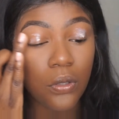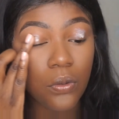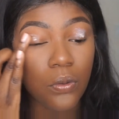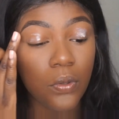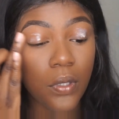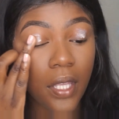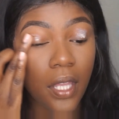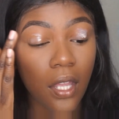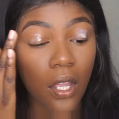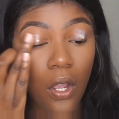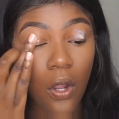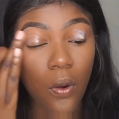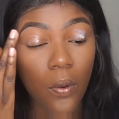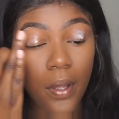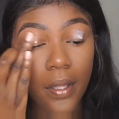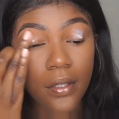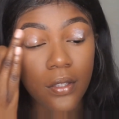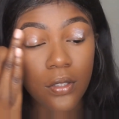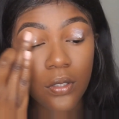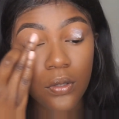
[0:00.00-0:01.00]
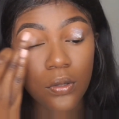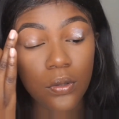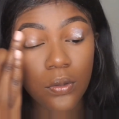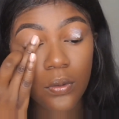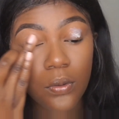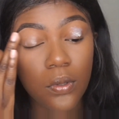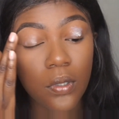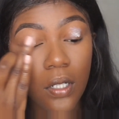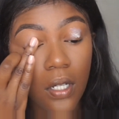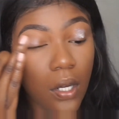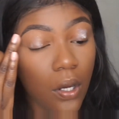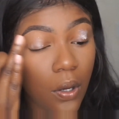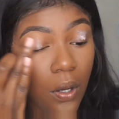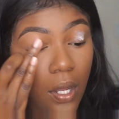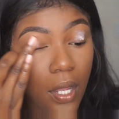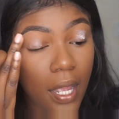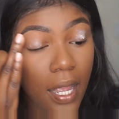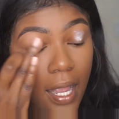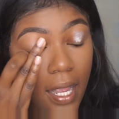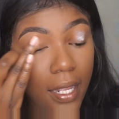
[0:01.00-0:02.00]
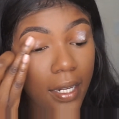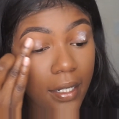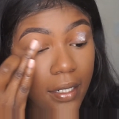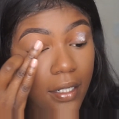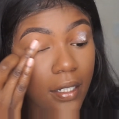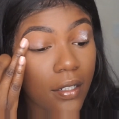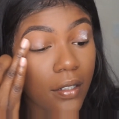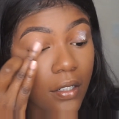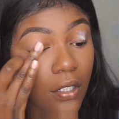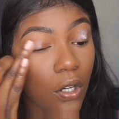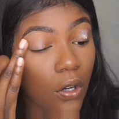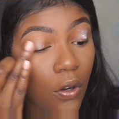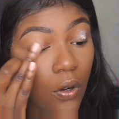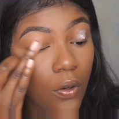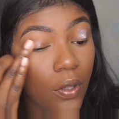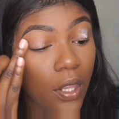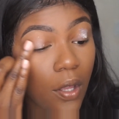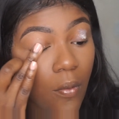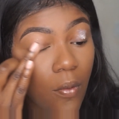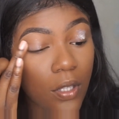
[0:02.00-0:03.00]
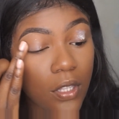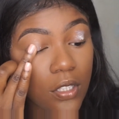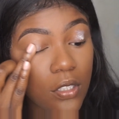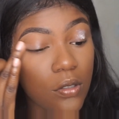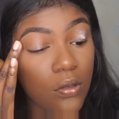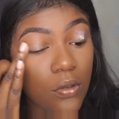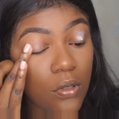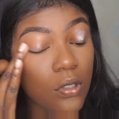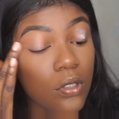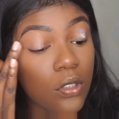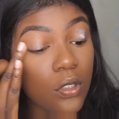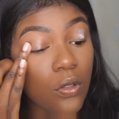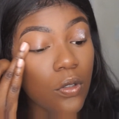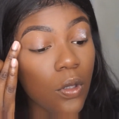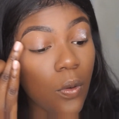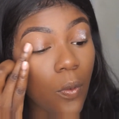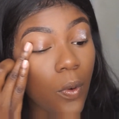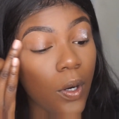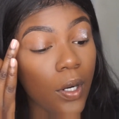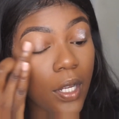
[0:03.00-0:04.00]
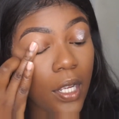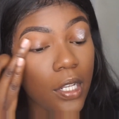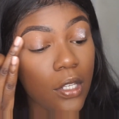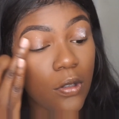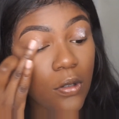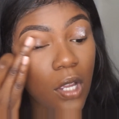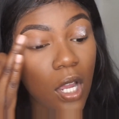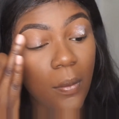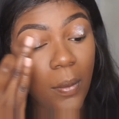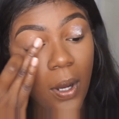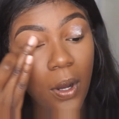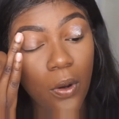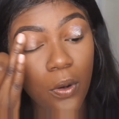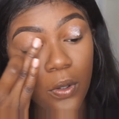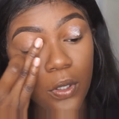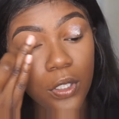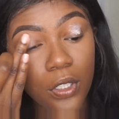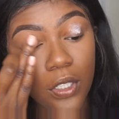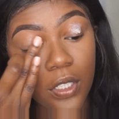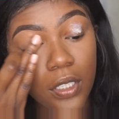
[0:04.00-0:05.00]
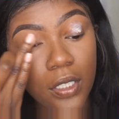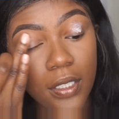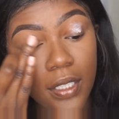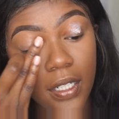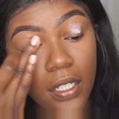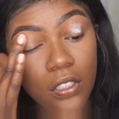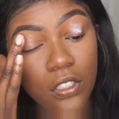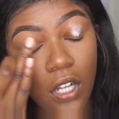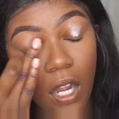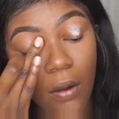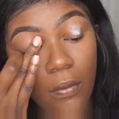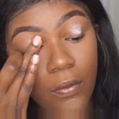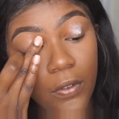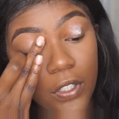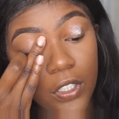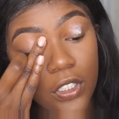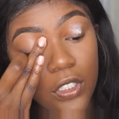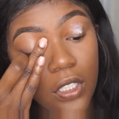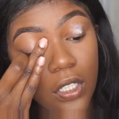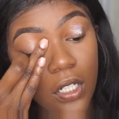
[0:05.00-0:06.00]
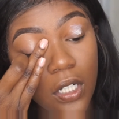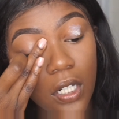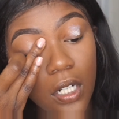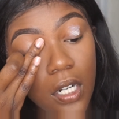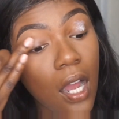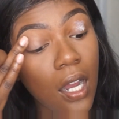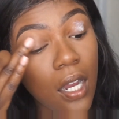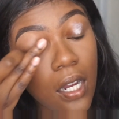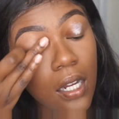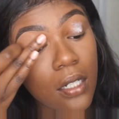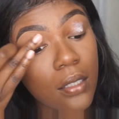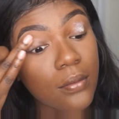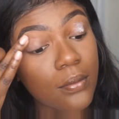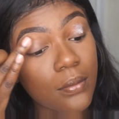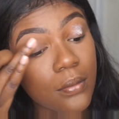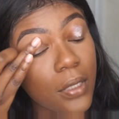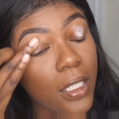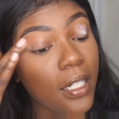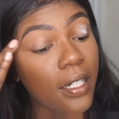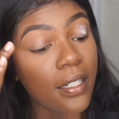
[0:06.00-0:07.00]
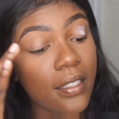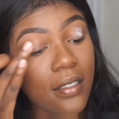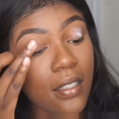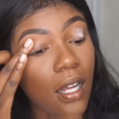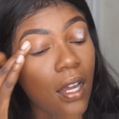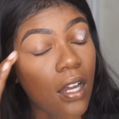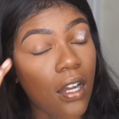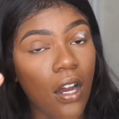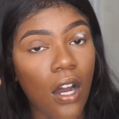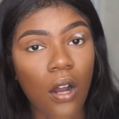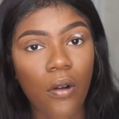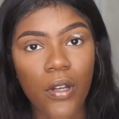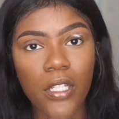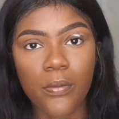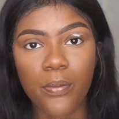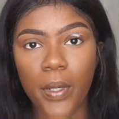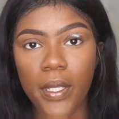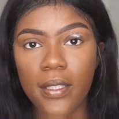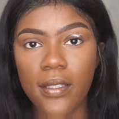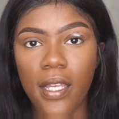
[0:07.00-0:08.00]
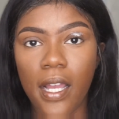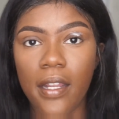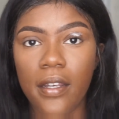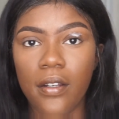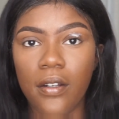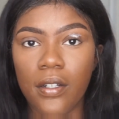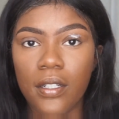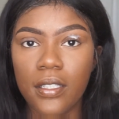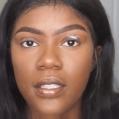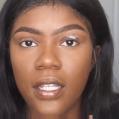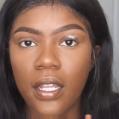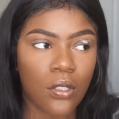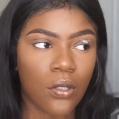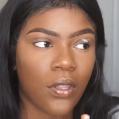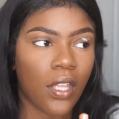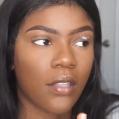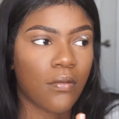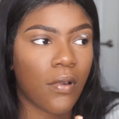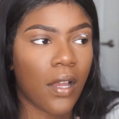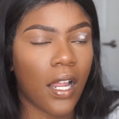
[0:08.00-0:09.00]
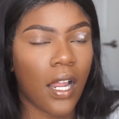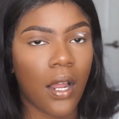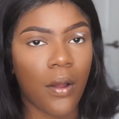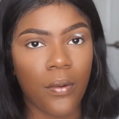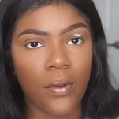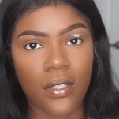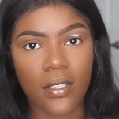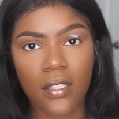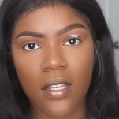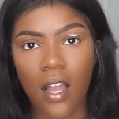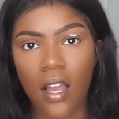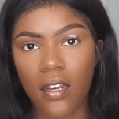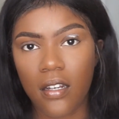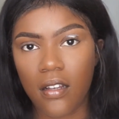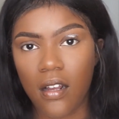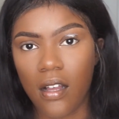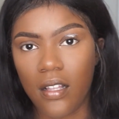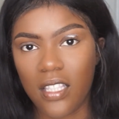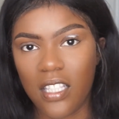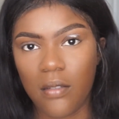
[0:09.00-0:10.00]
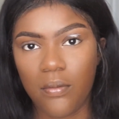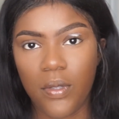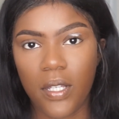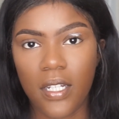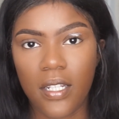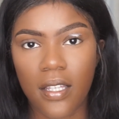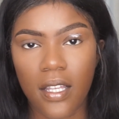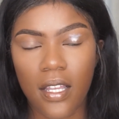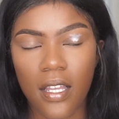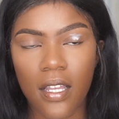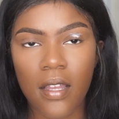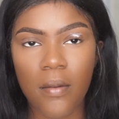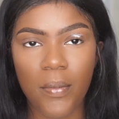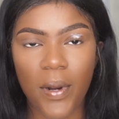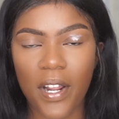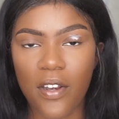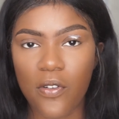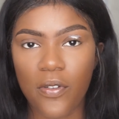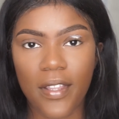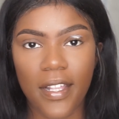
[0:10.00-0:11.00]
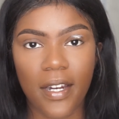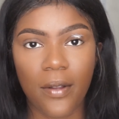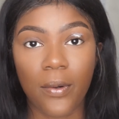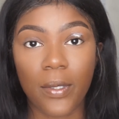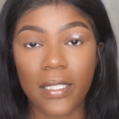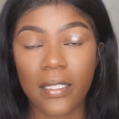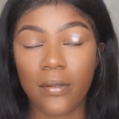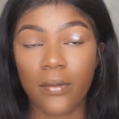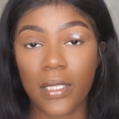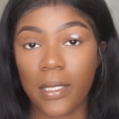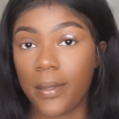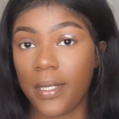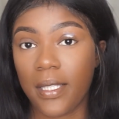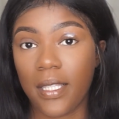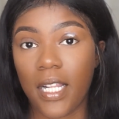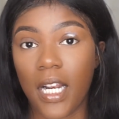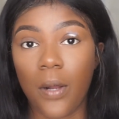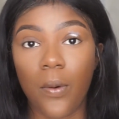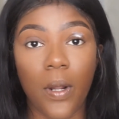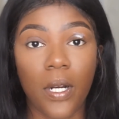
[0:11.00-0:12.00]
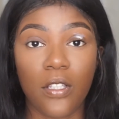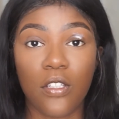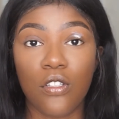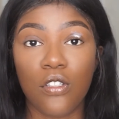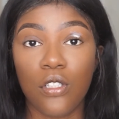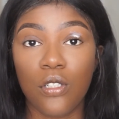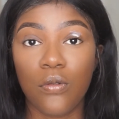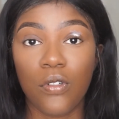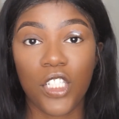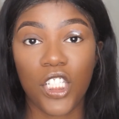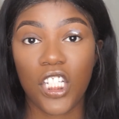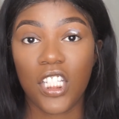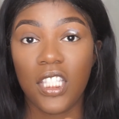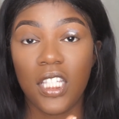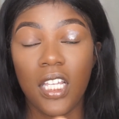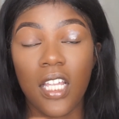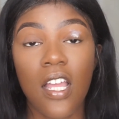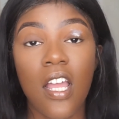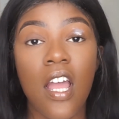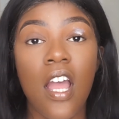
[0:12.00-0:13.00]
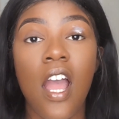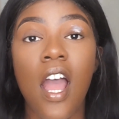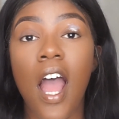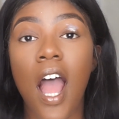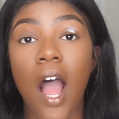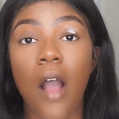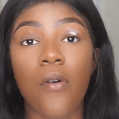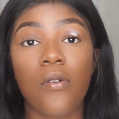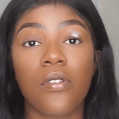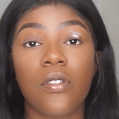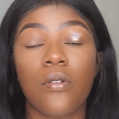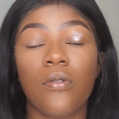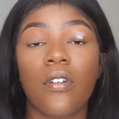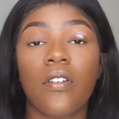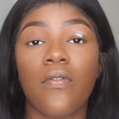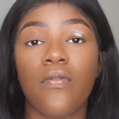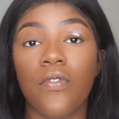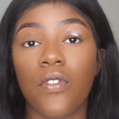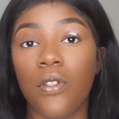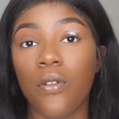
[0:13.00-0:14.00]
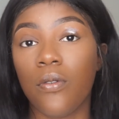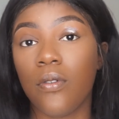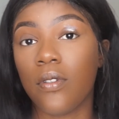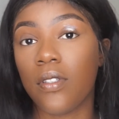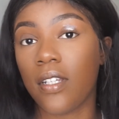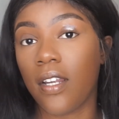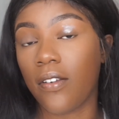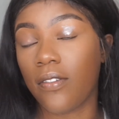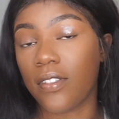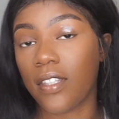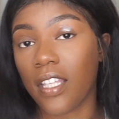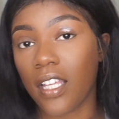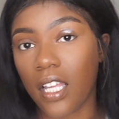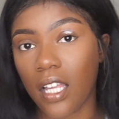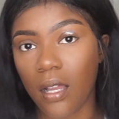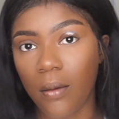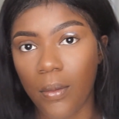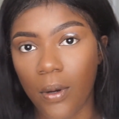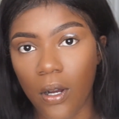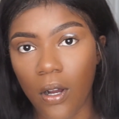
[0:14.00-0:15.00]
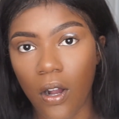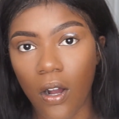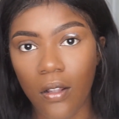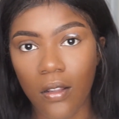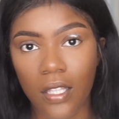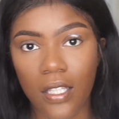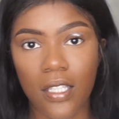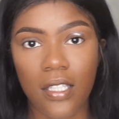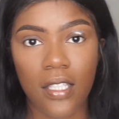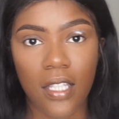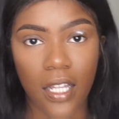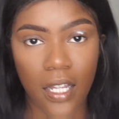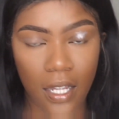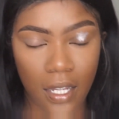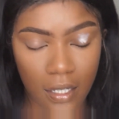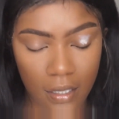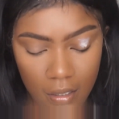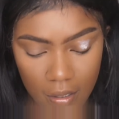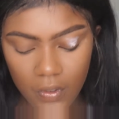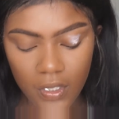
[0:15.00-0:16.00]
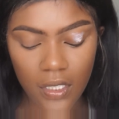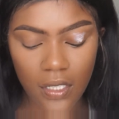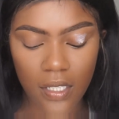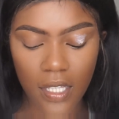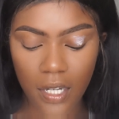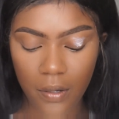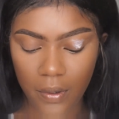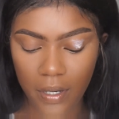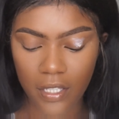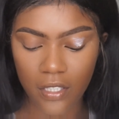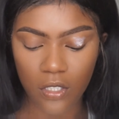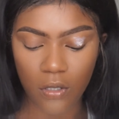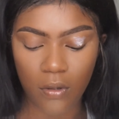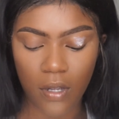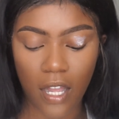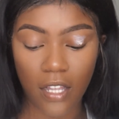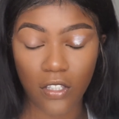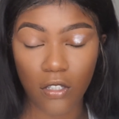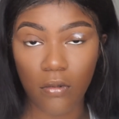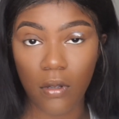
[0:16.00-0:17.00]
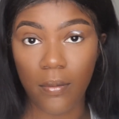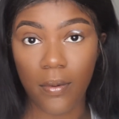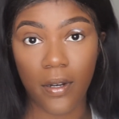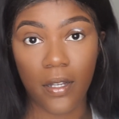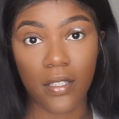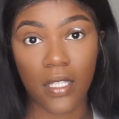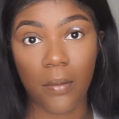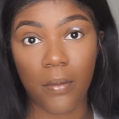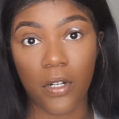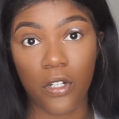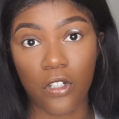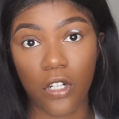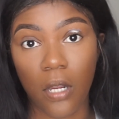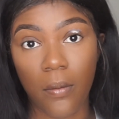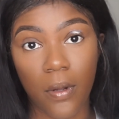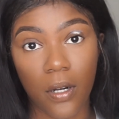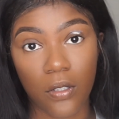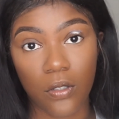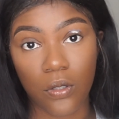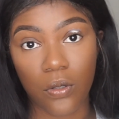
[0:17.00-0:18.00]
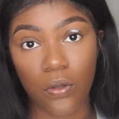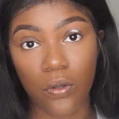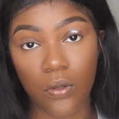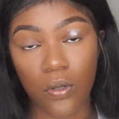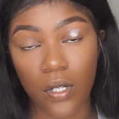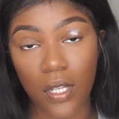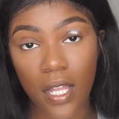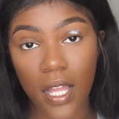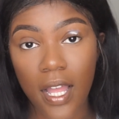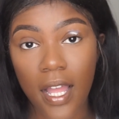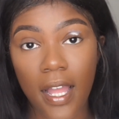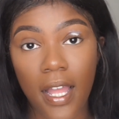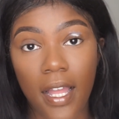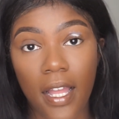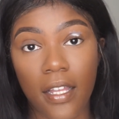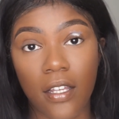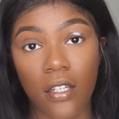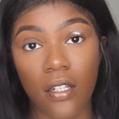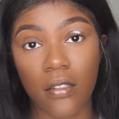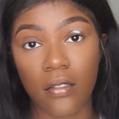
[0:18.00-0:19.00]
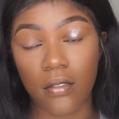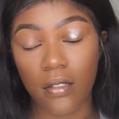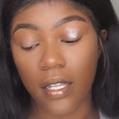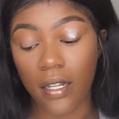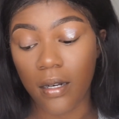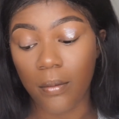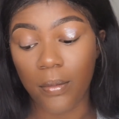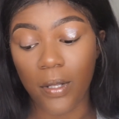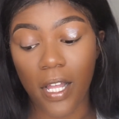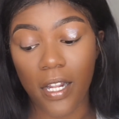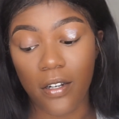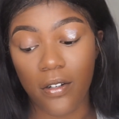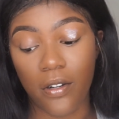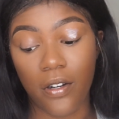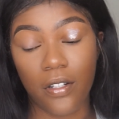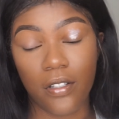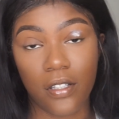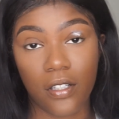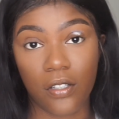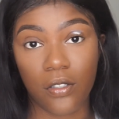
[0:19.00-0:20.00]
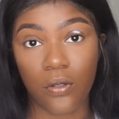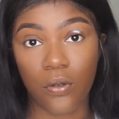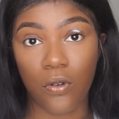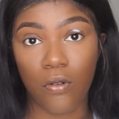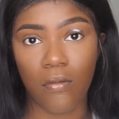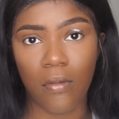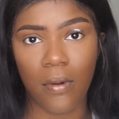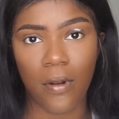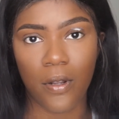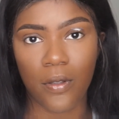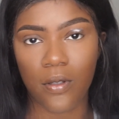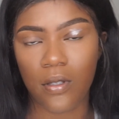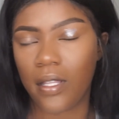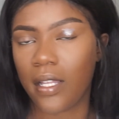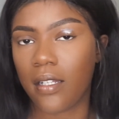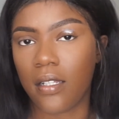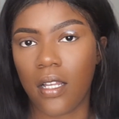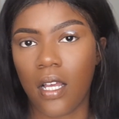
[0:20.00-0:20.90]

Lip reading: you can go into and know that once you do the work and you come out, you're gonna get a job for sure. And it's not always bedside nursing, so that's why I was kind of contemplating it, but I knew that it wasn't something that I wanted to do. It's just that I was so confused and I was thinking about all these things. Anyway, so I told my parents I'm gonna drop out of school and apply to nursing school. My parents were like,